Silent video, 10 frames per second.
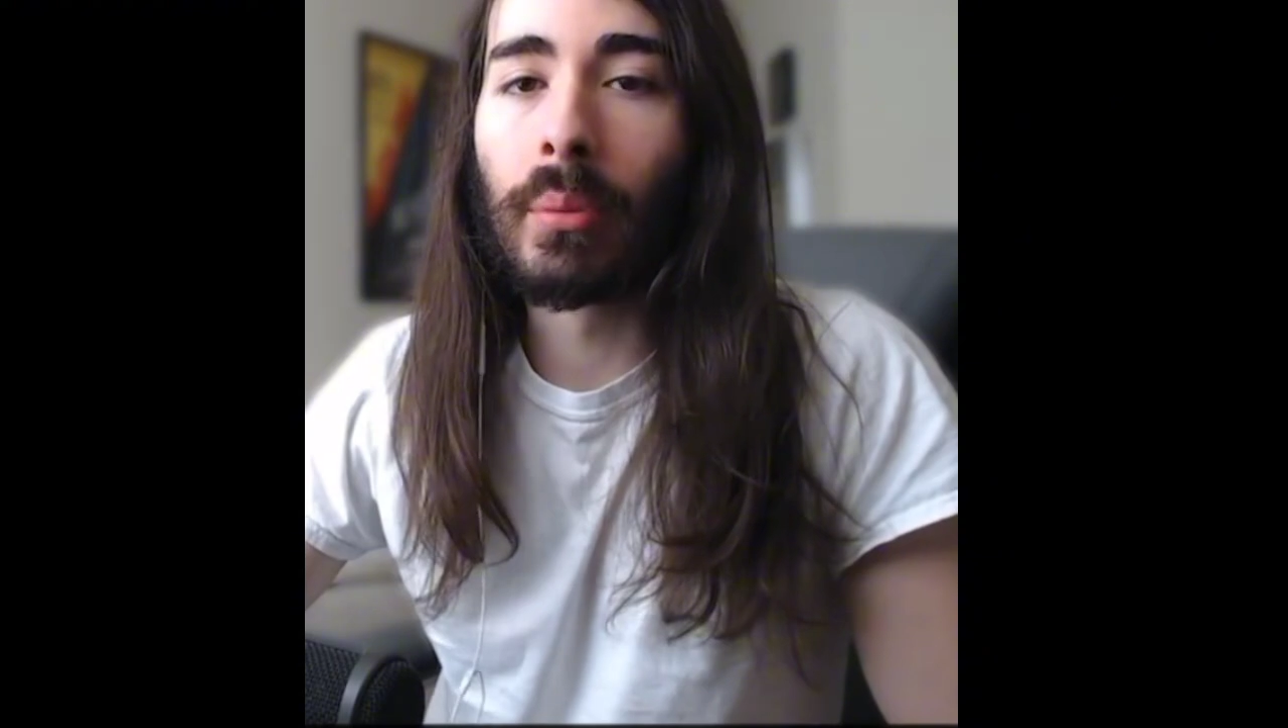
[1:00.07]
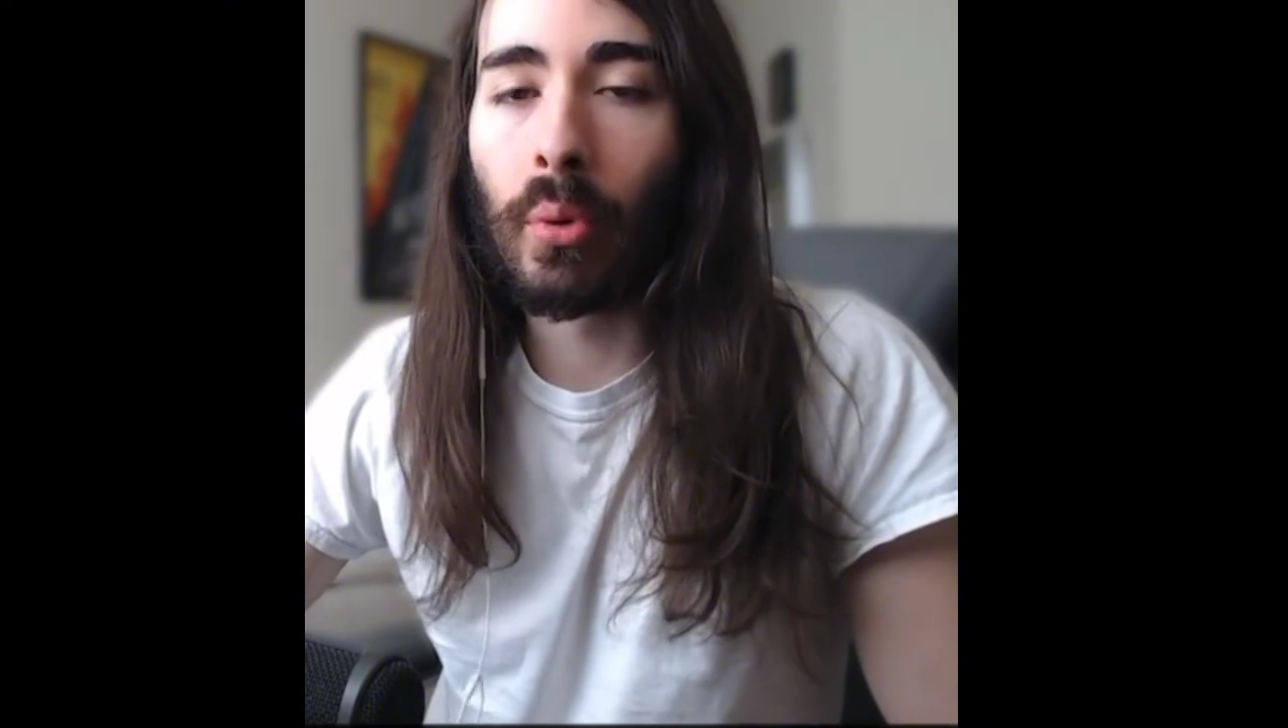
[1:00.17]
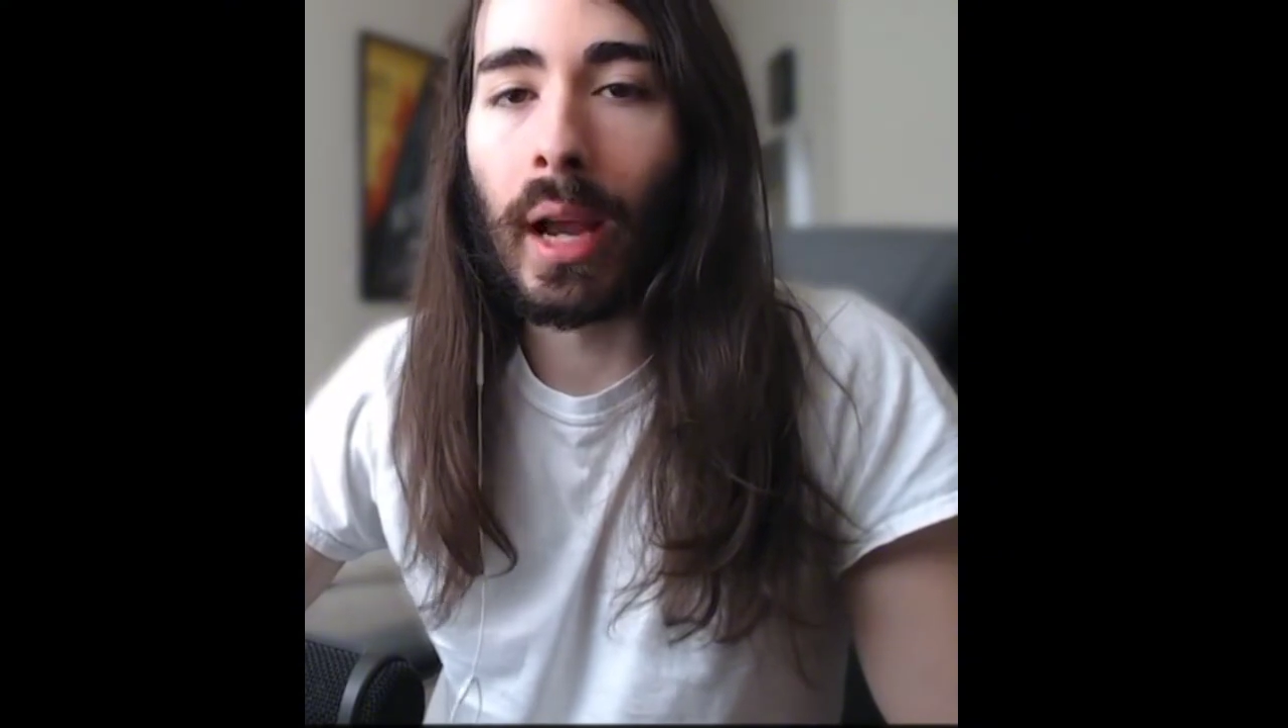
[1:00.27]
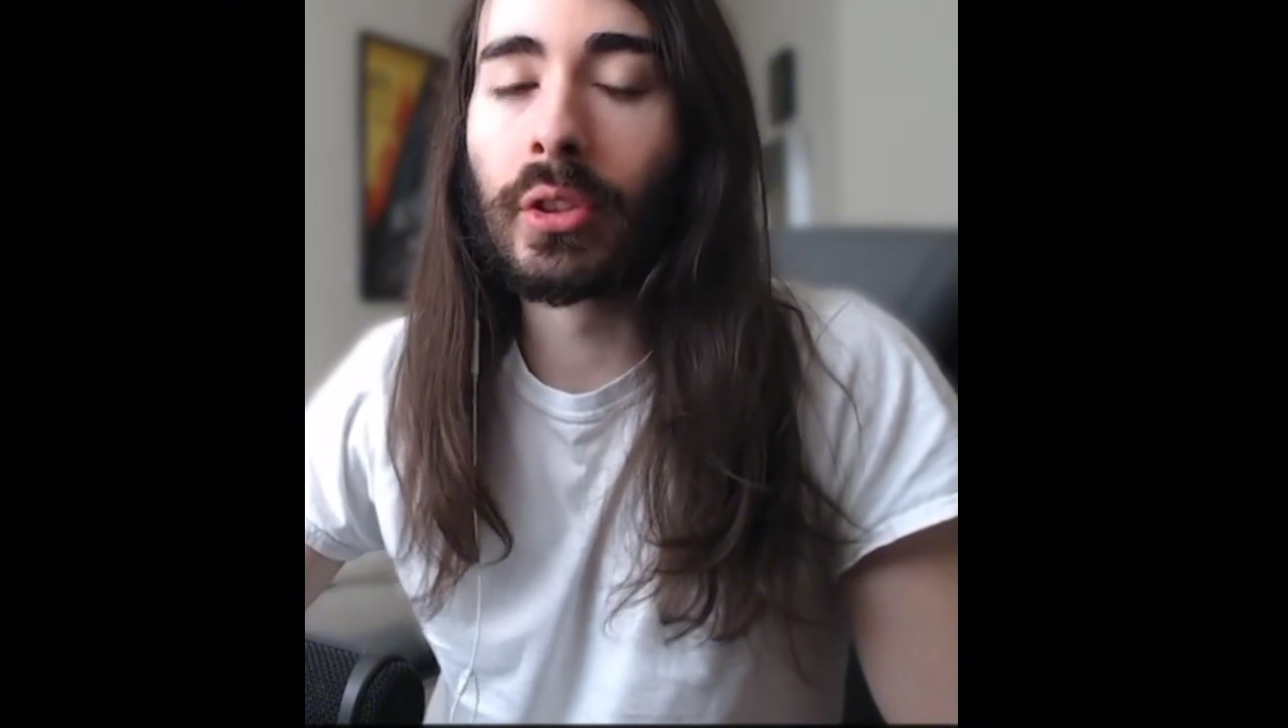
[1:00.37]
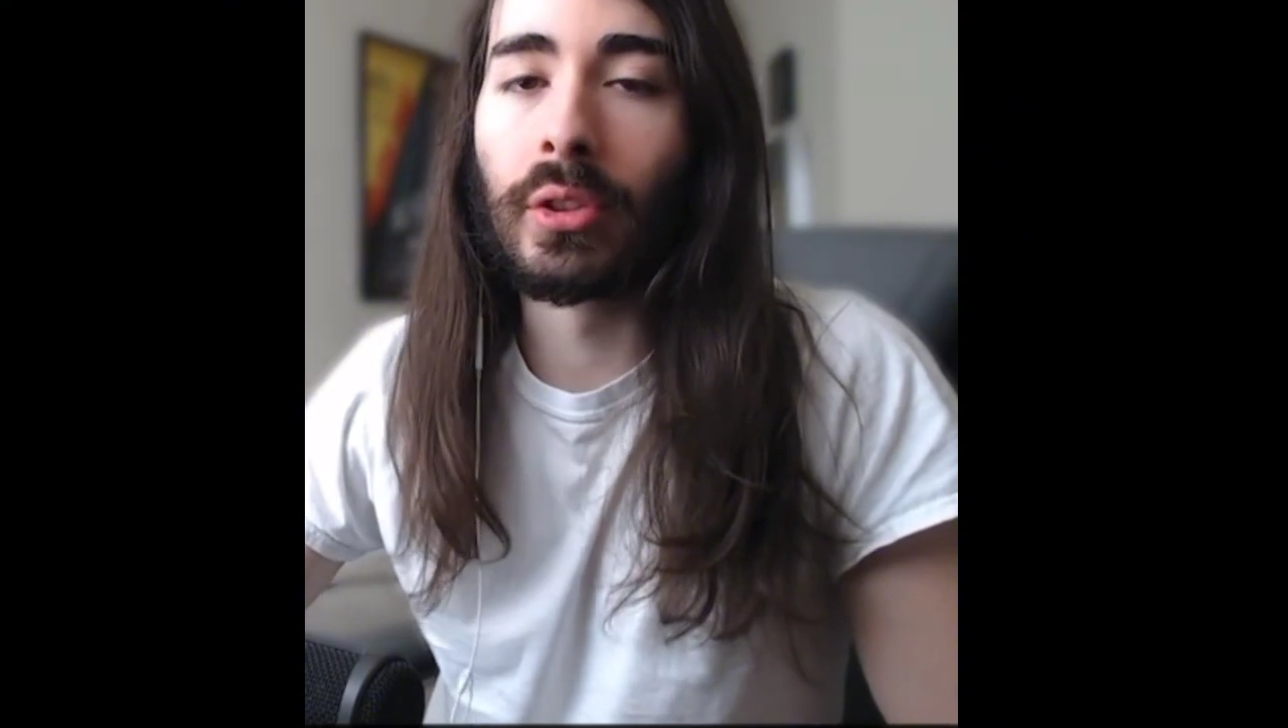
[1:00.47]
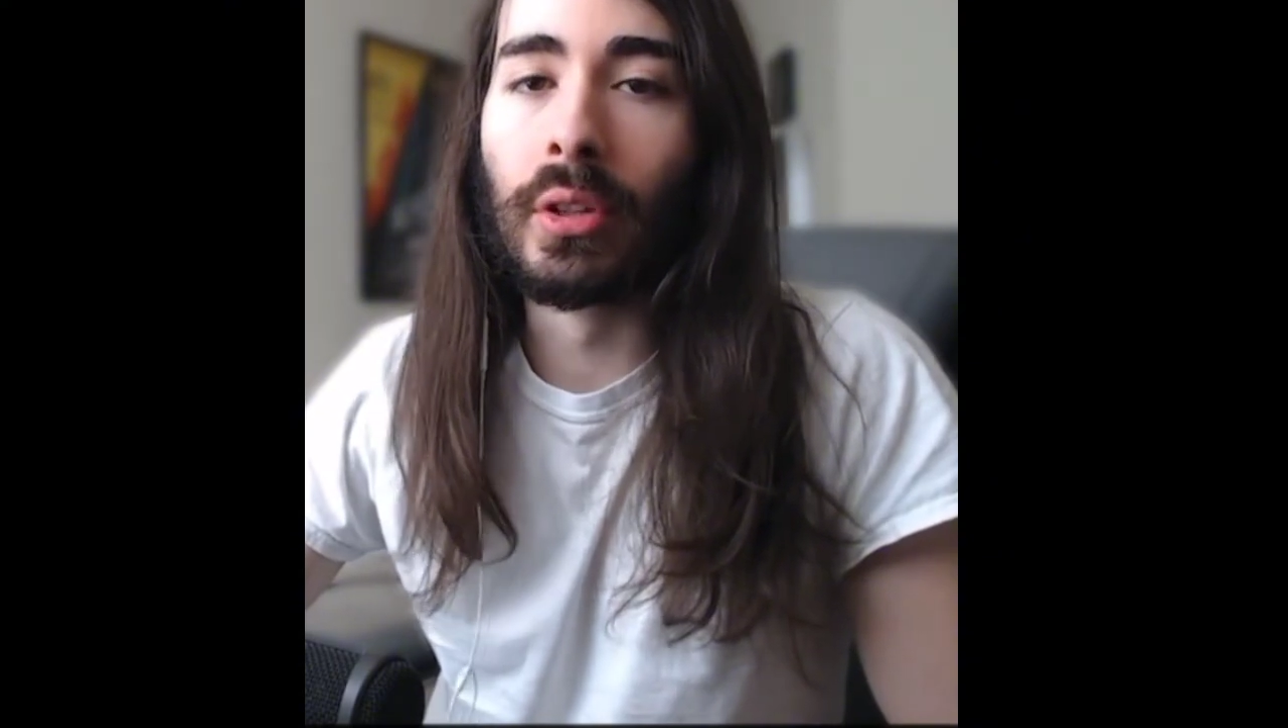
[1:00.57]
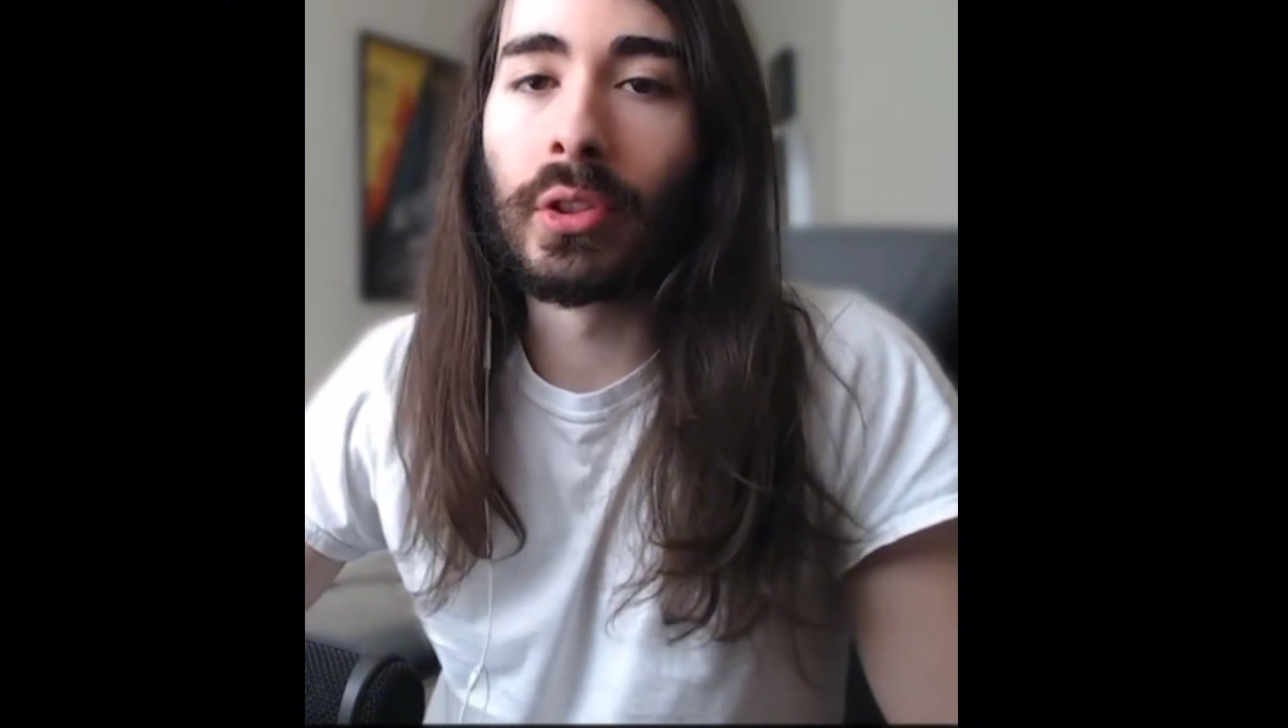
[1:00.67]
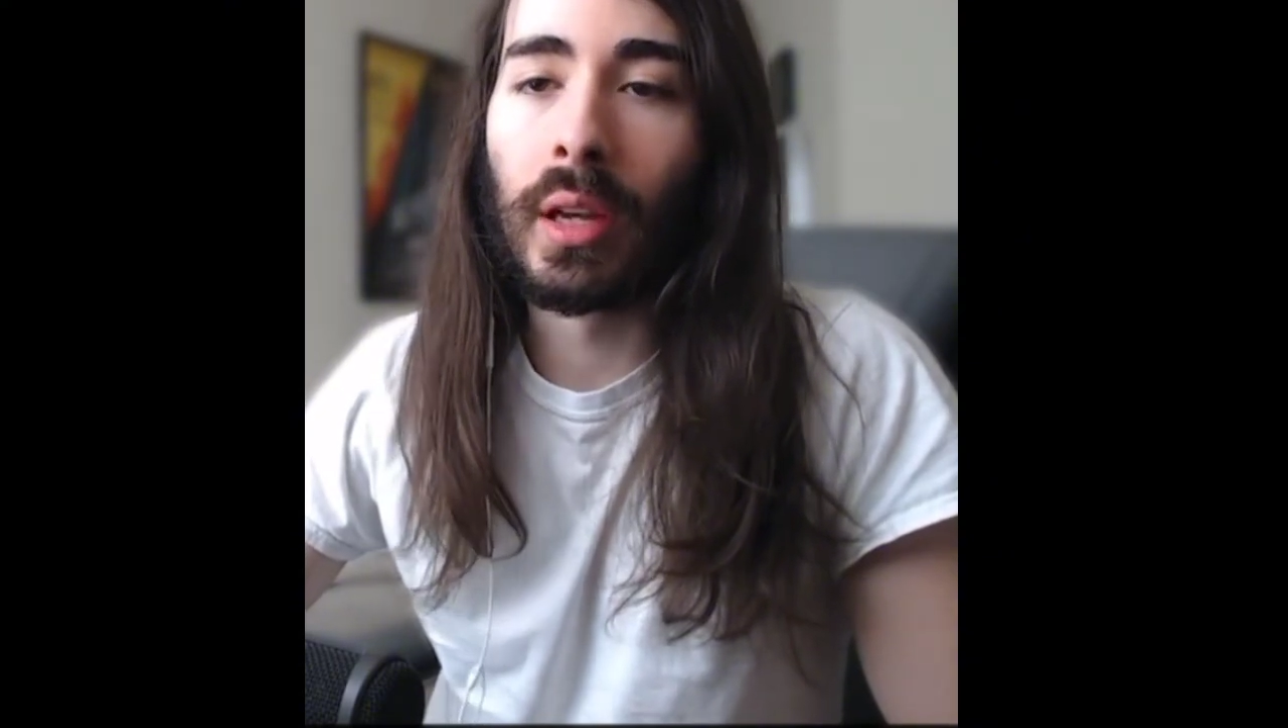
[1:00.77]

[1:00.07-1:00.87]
pranksters,